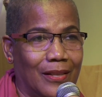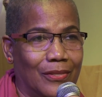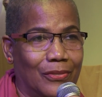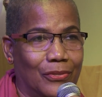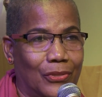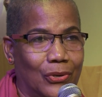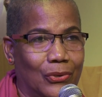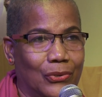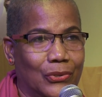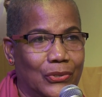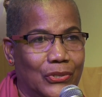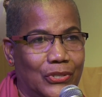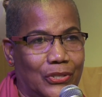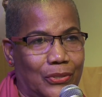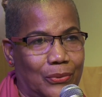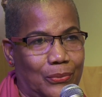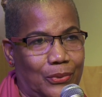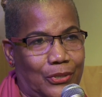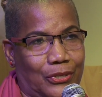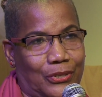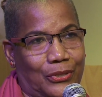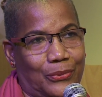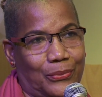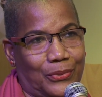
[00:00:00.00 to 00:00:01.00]
Those
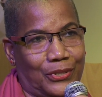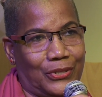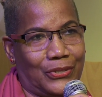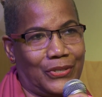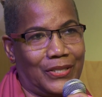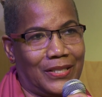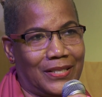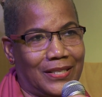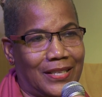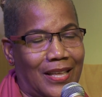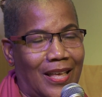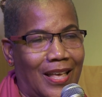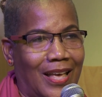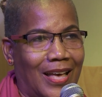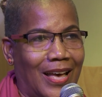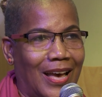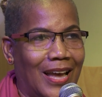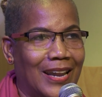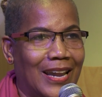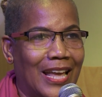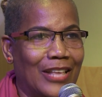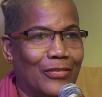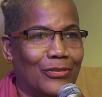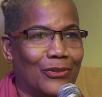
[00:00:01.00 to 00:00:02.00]
were her words.
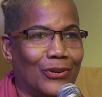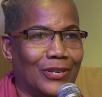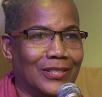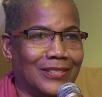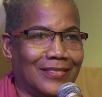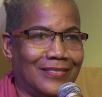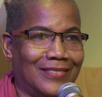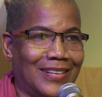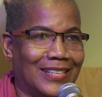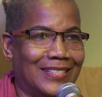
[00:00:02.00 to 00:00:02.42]
And I thought,